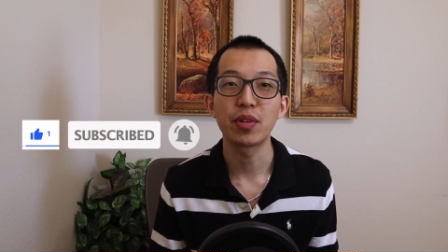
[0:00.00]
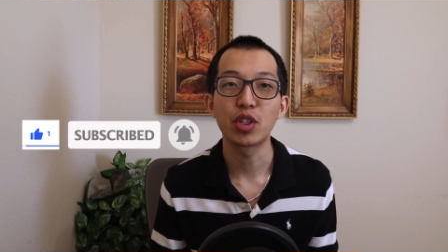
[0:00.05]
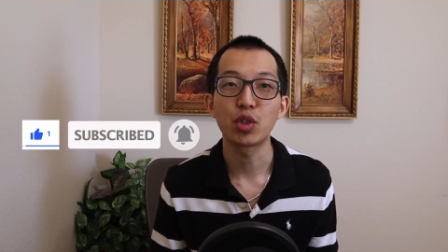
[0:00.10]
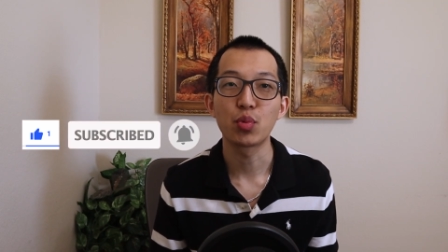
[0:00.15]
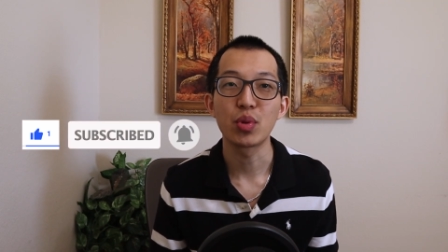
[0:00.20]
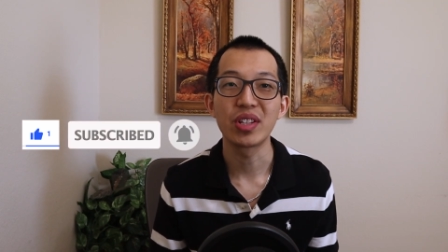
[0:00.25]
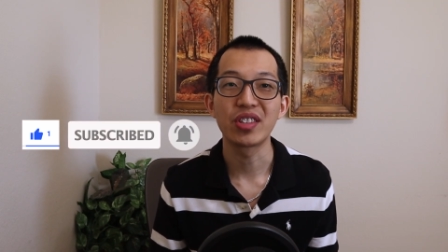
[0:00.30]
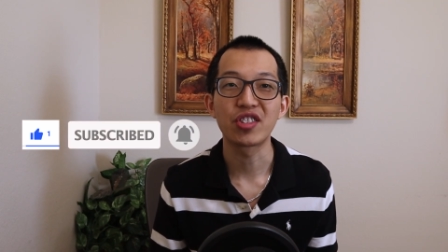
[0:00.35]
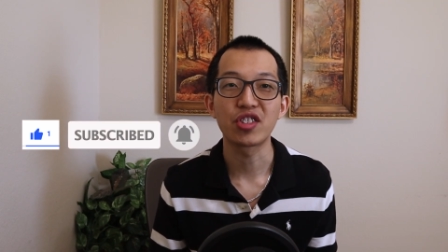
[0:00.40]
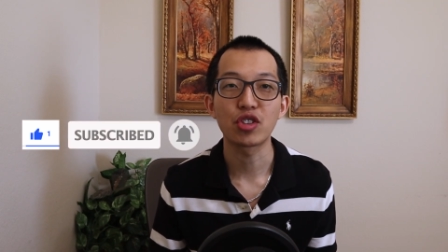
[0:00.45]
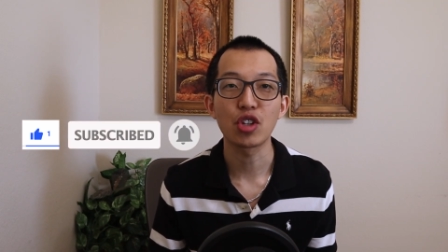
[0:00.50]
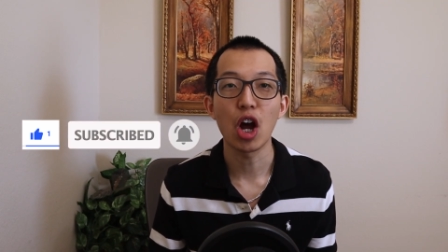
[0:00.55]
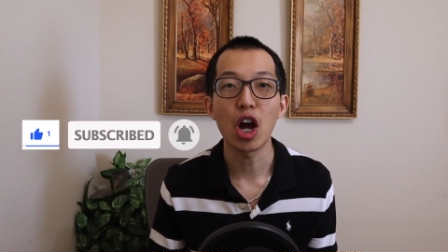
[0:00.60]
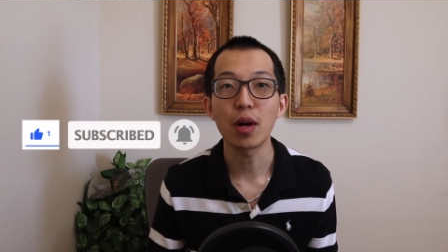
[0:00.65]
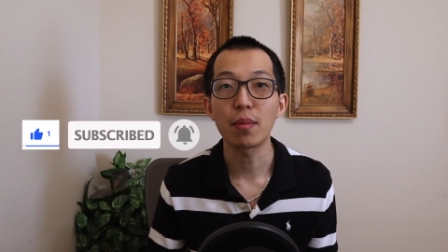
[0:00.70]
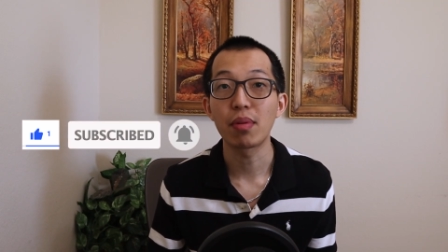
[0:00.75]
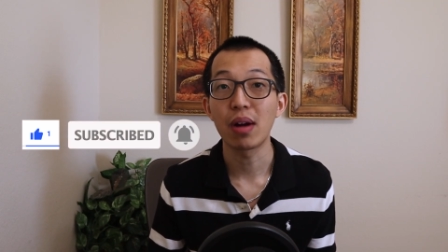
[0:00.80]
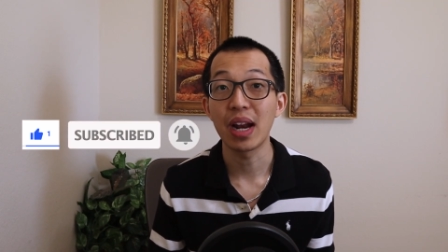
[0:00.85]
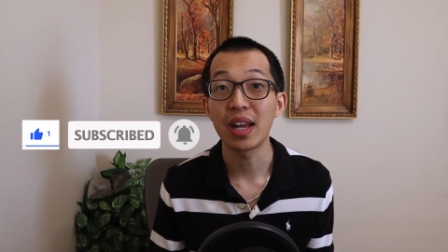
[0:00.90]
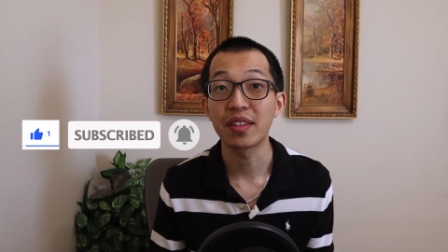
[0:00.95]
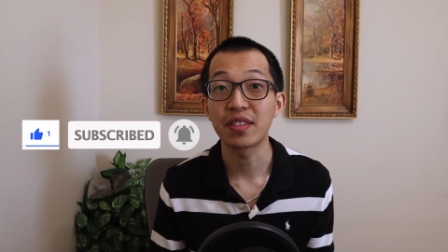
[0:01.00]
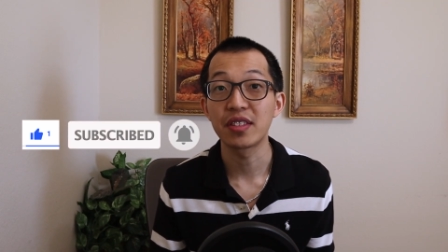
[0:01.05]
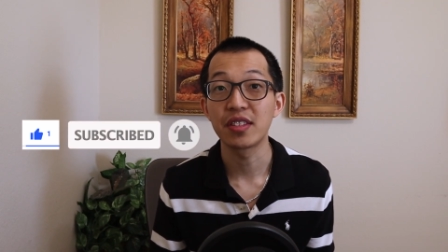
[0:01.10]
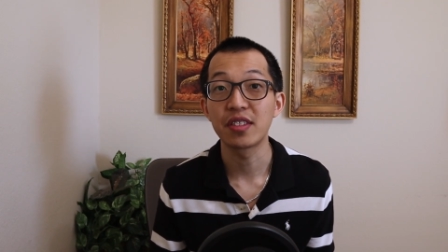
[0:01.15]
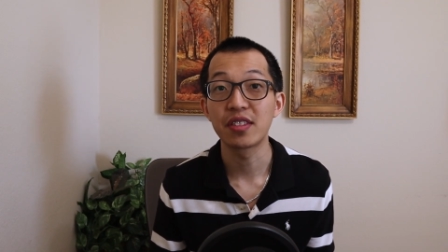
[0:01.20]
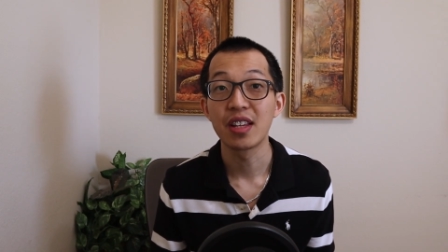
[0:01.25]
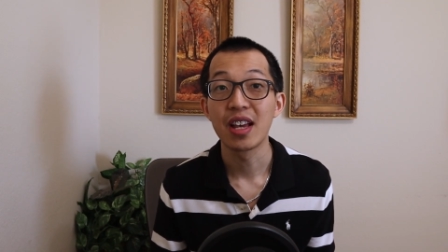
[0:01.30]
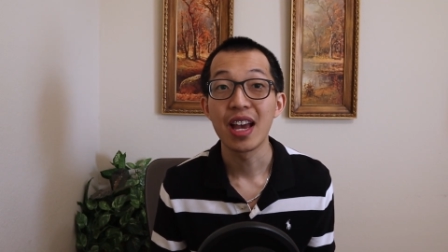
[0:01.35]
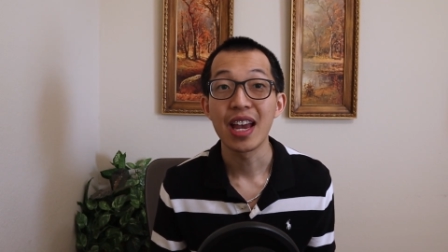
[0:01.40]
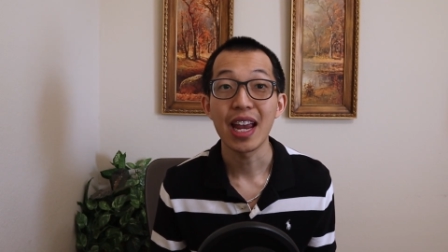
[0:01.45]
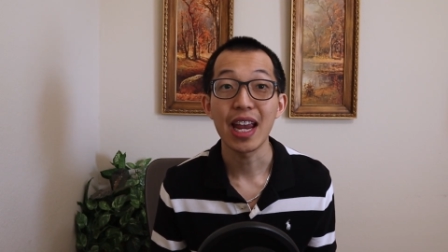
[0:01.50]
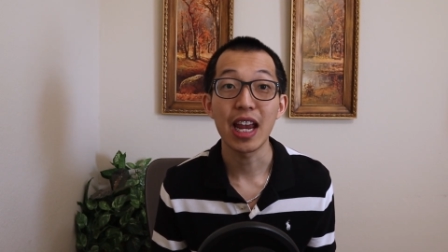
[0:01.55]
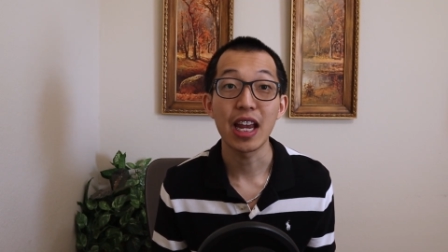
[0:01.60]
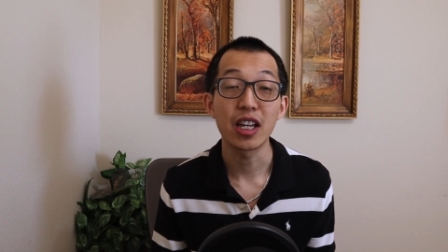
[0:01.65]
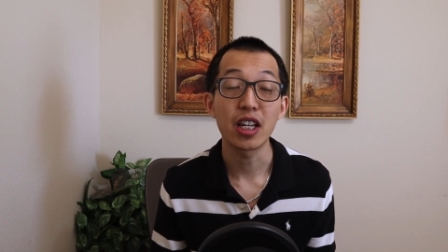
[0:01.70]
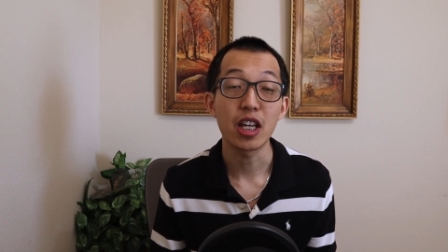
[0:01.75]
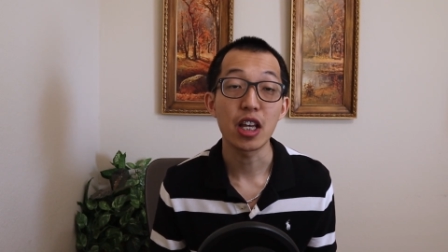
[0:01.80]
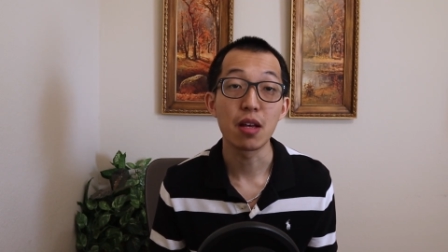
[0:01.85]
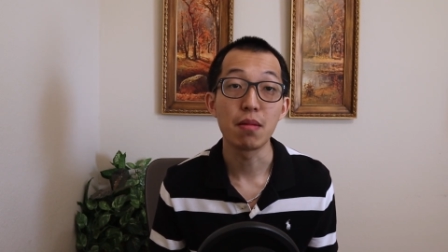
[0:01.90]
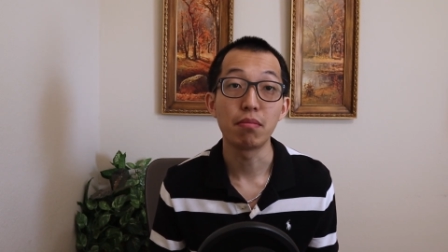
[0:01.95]
between stock prices
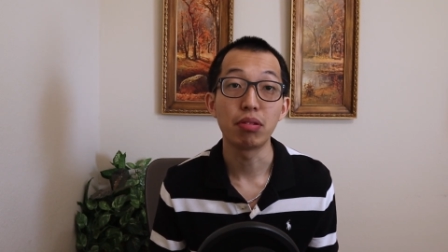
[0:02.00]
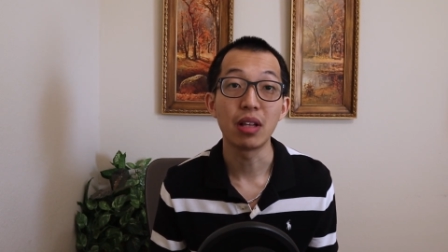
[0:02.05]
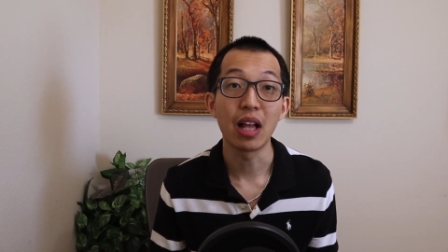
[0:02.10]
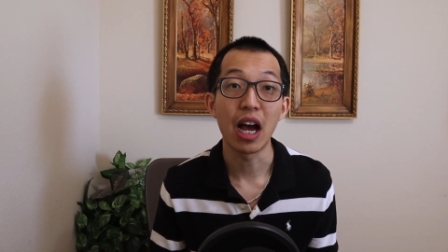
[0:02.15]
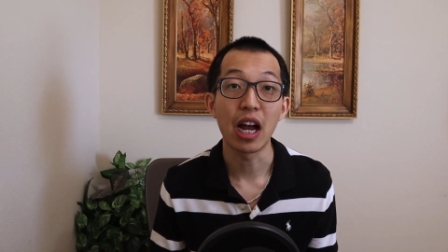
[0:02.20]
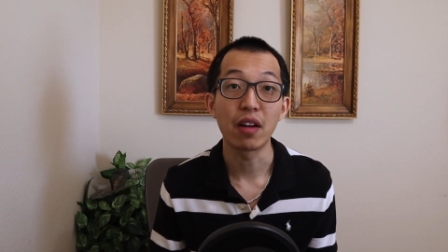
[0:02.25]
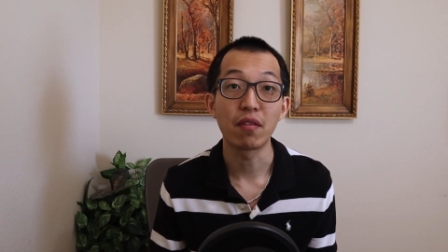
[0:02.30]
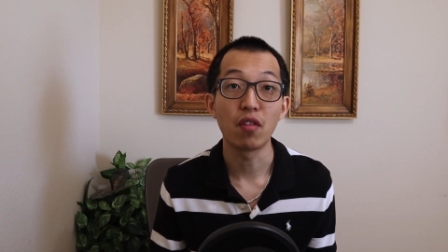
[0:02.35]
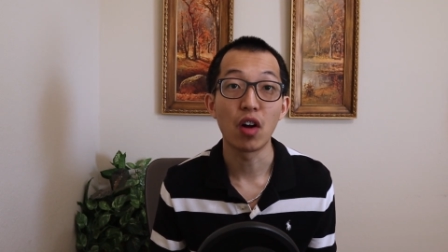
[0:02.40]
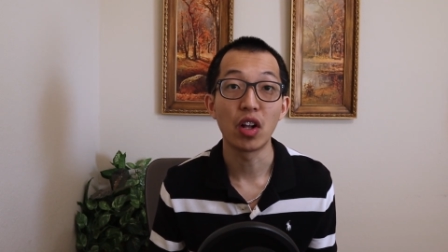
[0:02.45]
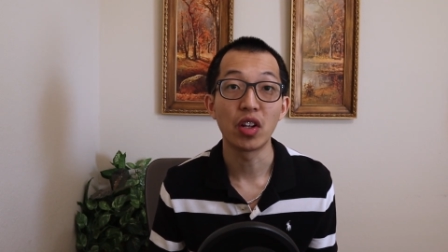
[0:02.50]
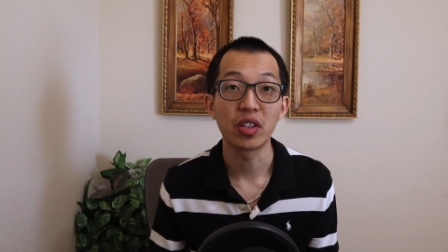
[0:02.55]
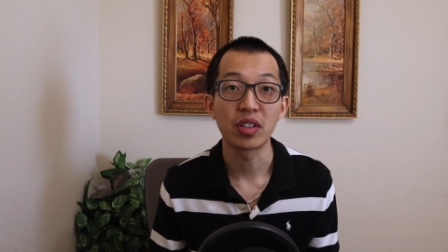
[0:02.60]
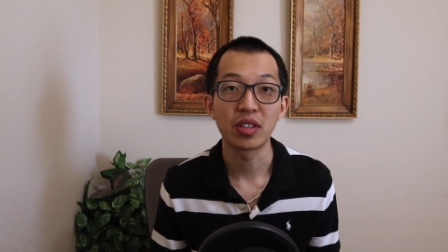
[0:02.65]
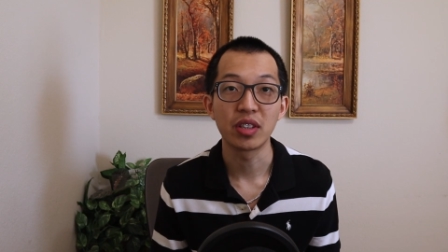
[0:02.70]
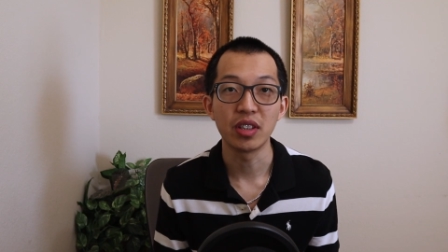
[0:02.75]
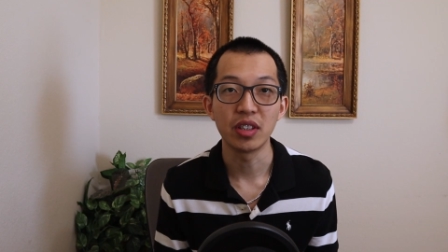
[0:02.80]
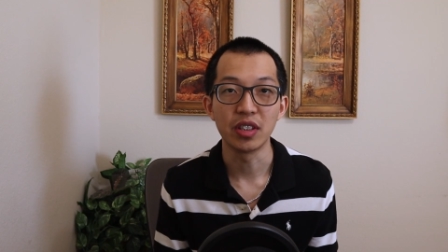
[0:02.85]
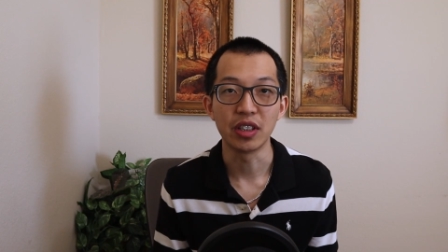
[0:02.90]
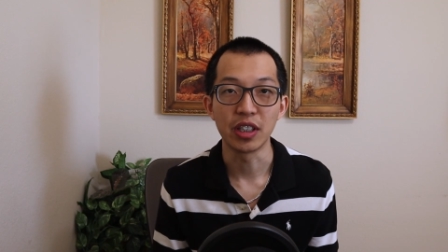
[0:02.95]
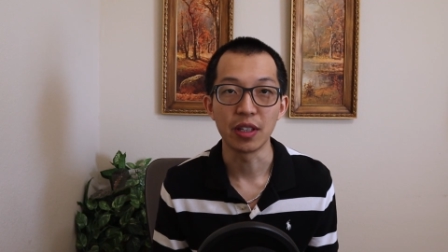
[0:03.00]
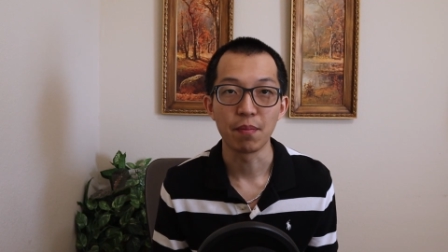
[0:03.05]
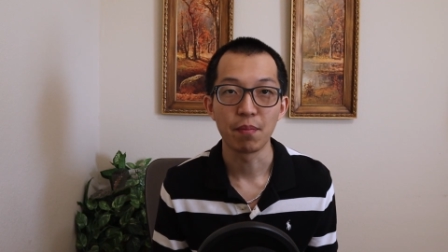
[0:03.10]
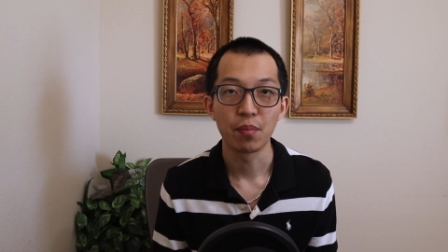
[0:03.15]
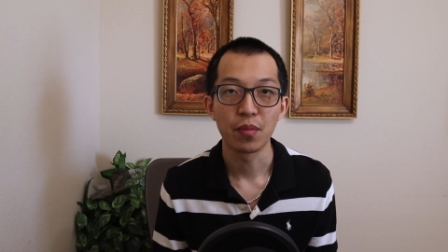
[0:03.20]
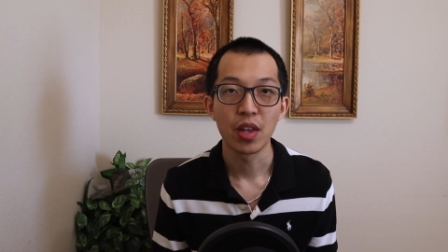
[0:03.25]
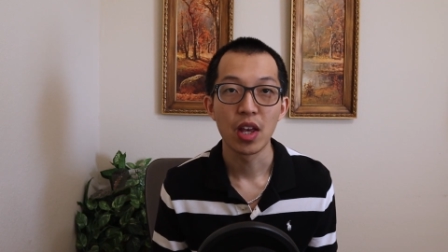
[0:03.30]
and implied volatility.